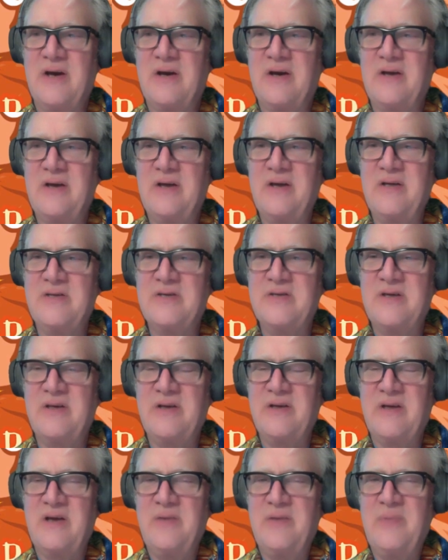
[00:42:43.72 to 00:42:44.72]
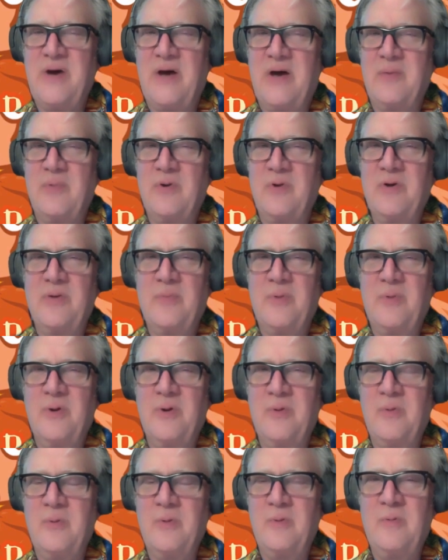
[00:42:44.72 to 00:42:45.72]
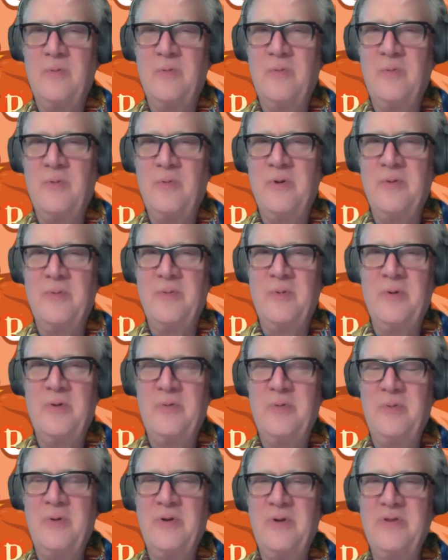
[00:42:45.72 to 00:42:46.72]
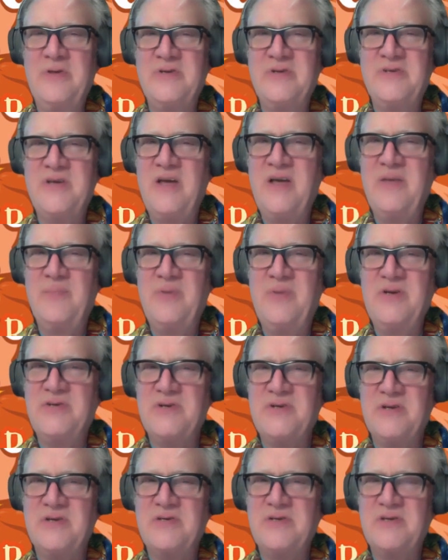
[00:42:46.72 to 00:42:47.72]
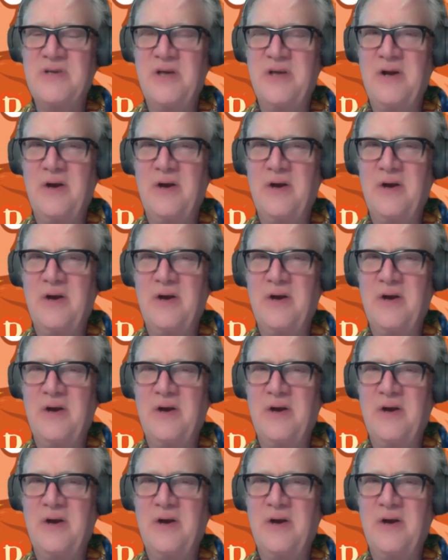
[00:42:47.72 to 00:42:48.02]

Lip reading: It's like, come on, we're in the same business, you know.